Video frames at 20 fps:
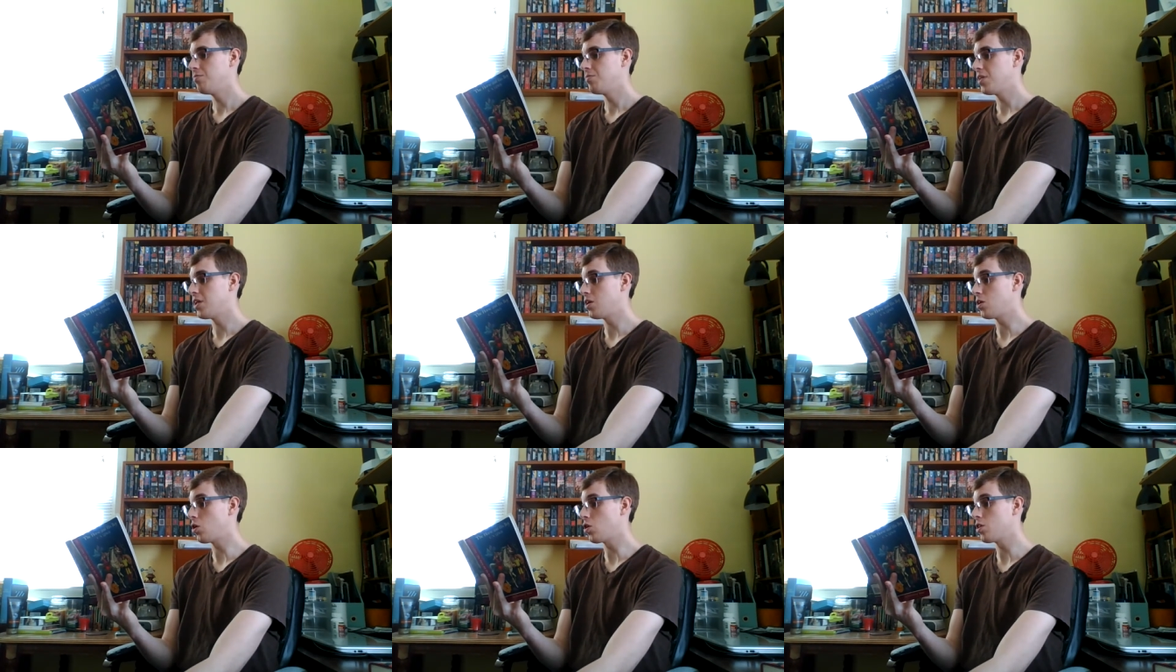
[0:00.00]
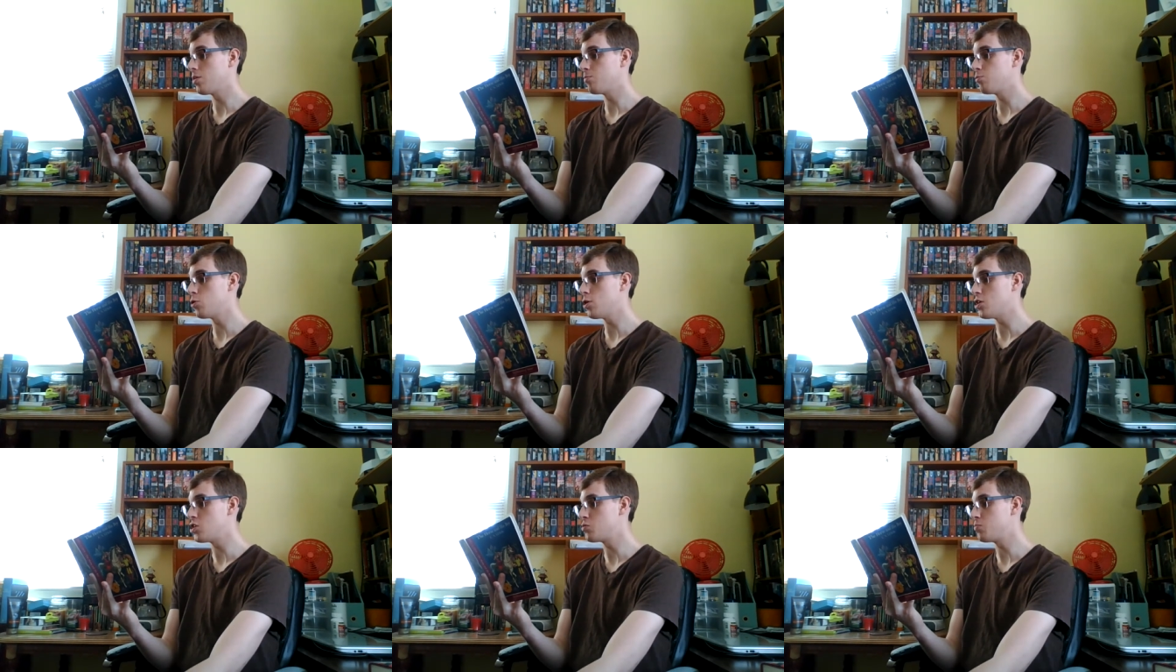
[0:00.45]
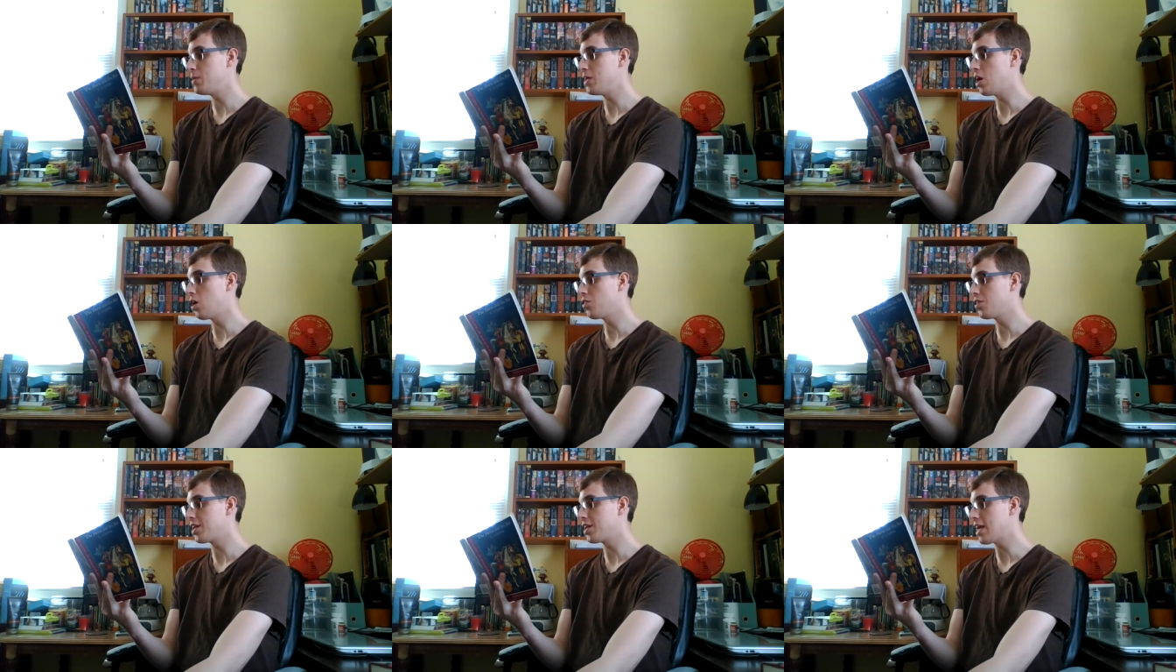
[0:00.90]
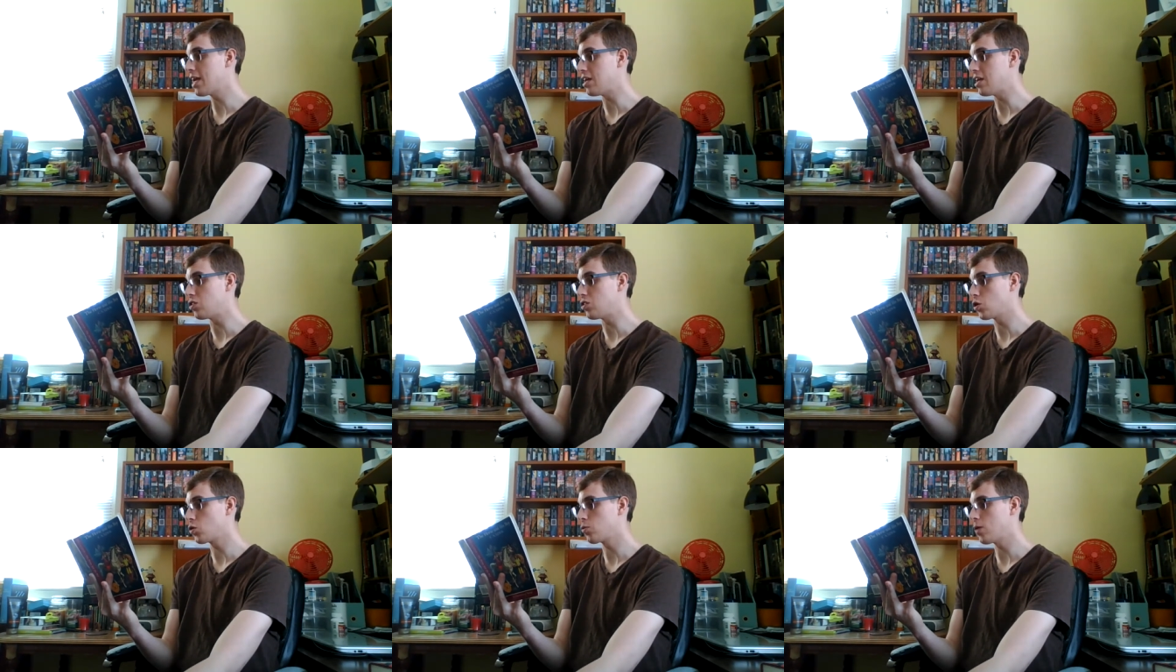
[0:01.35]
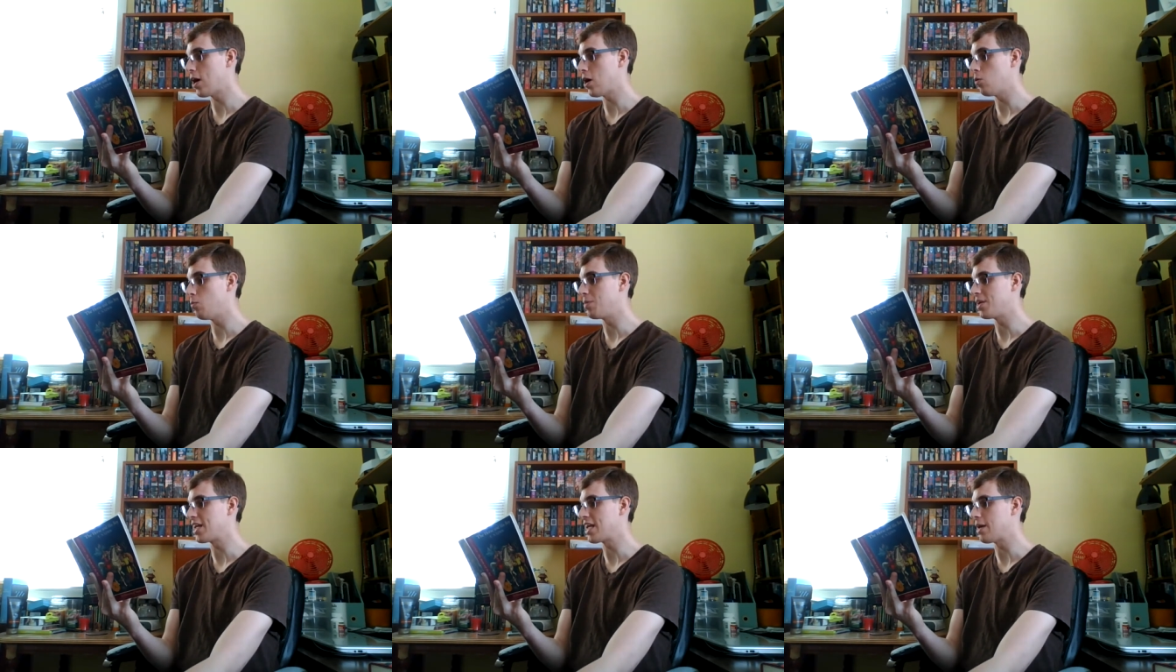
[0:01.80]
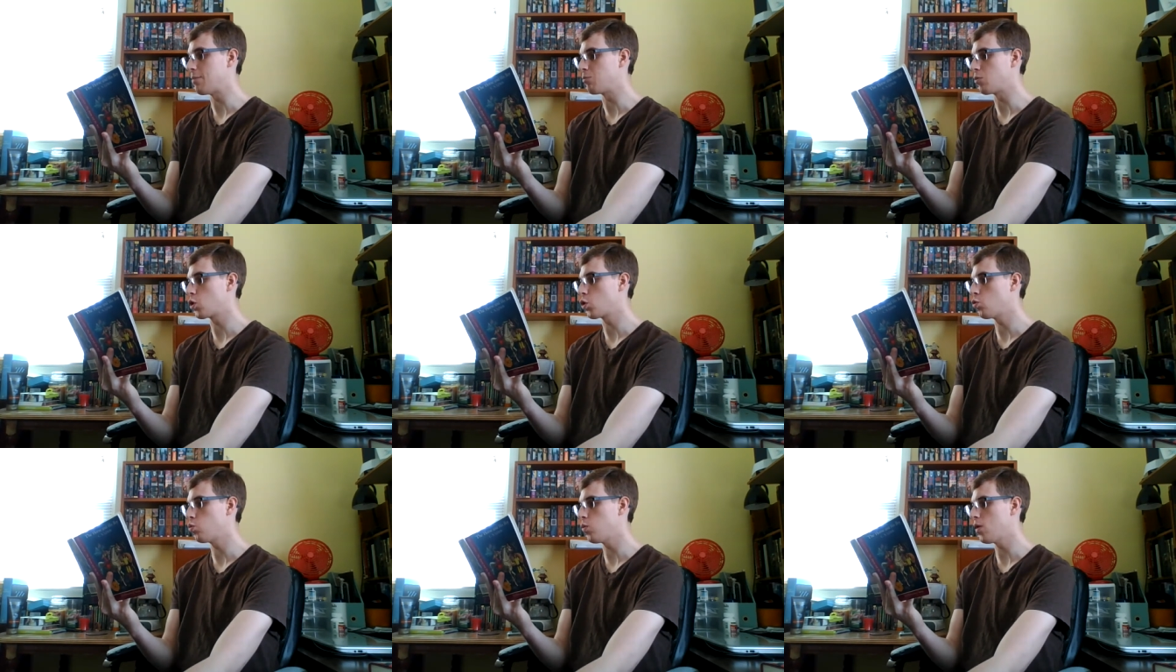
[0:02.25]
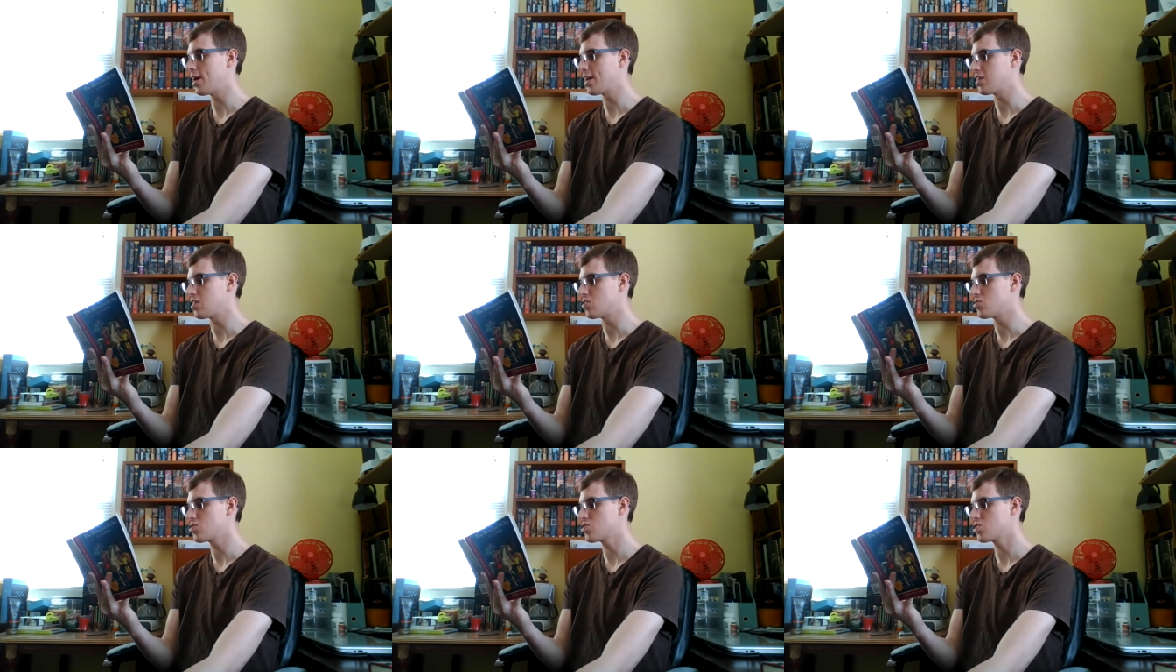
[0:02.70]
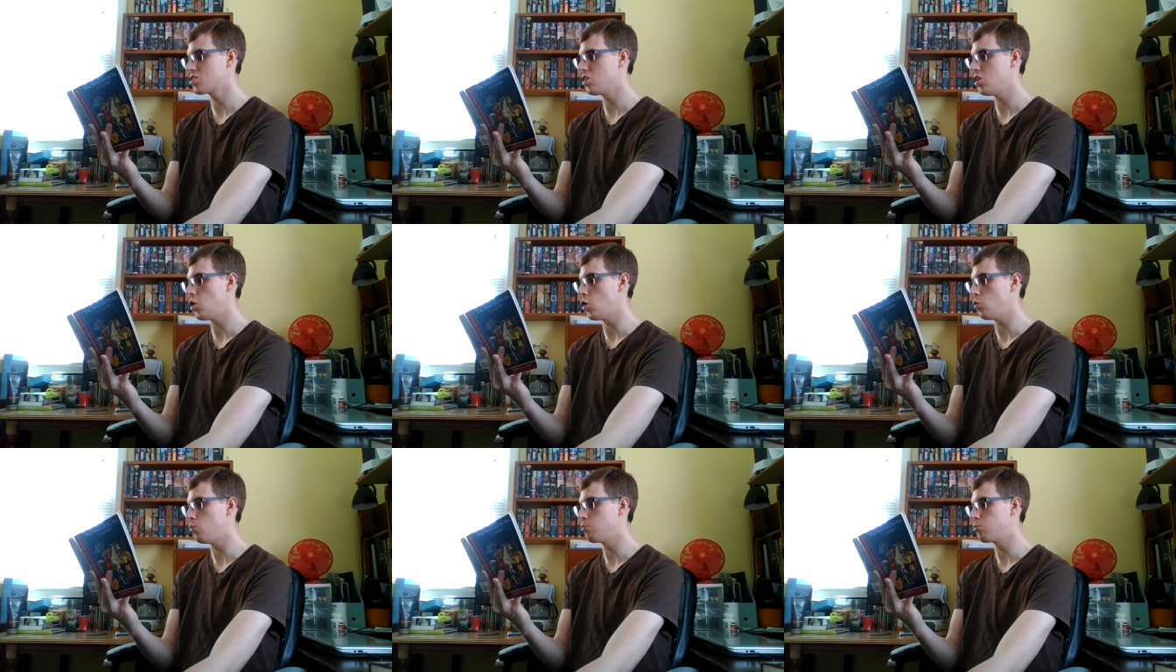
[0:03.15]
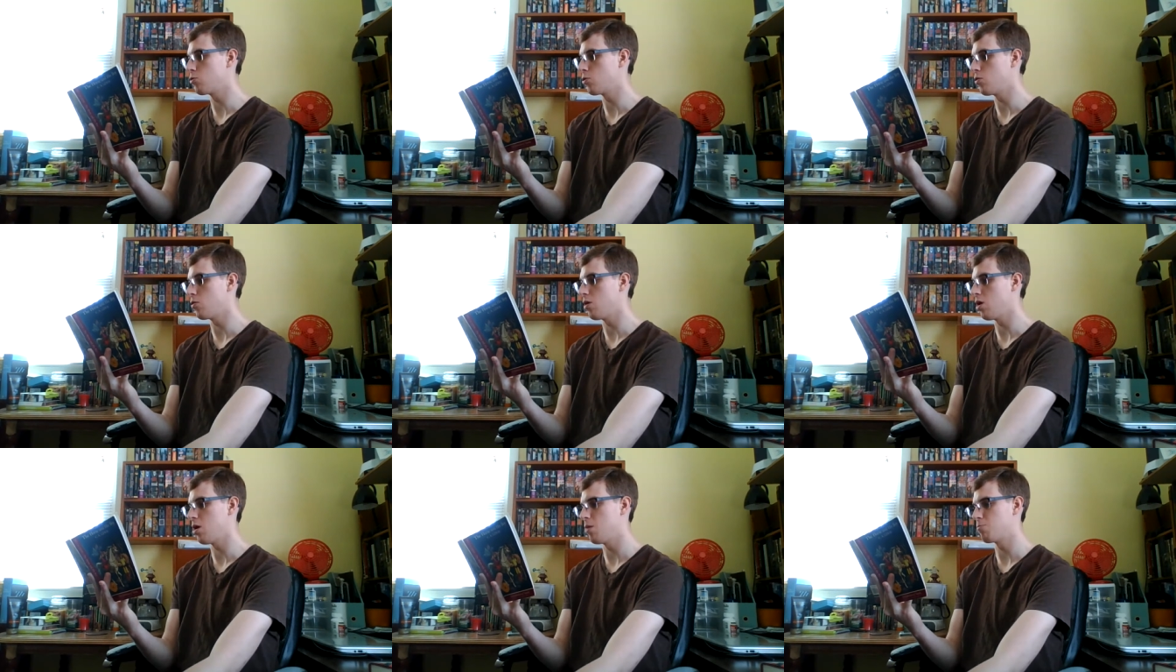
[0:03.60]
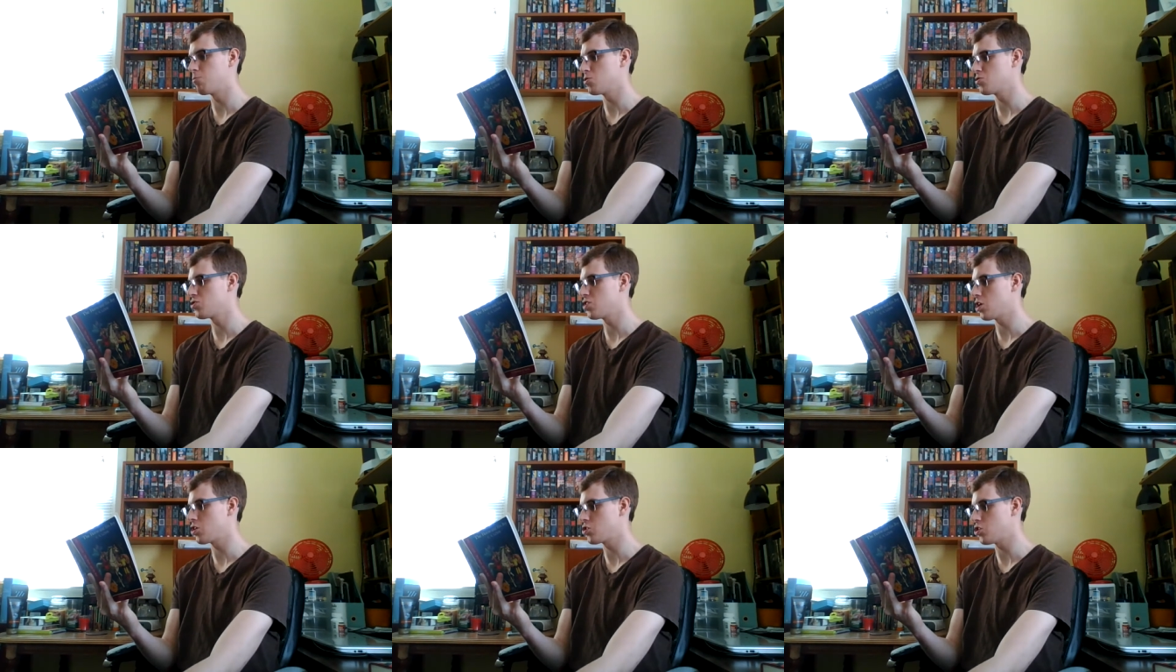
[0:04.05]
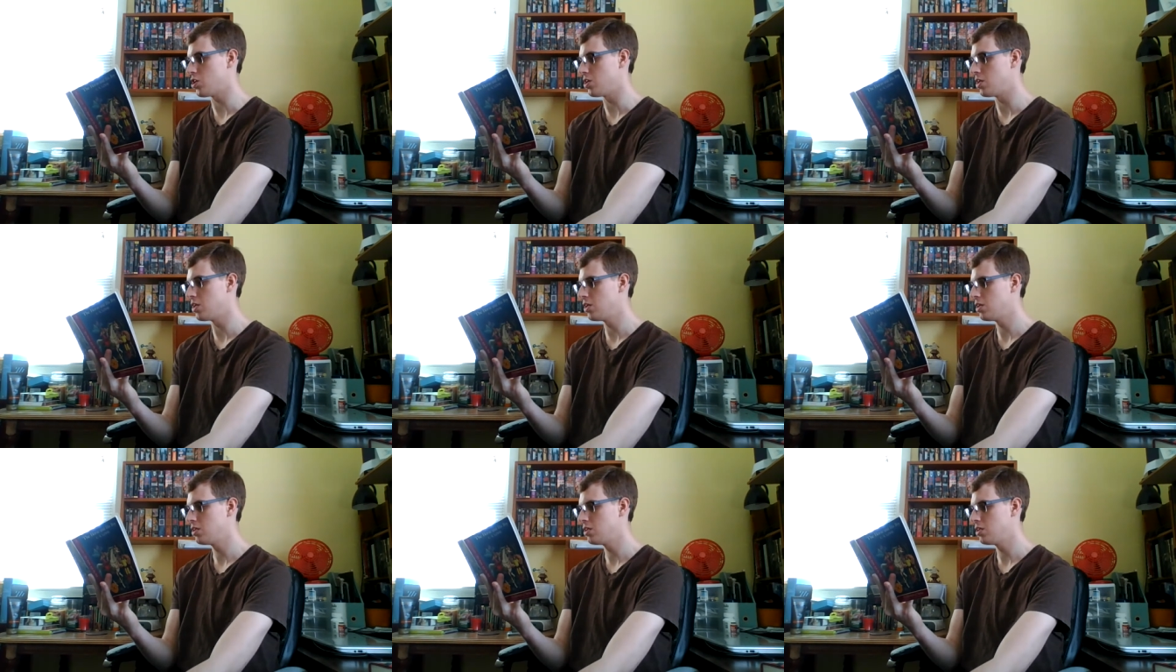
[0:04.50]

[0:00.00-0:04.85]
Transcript: And on the bridge beyond the gate, the crowd became quite a slow pro- a procession,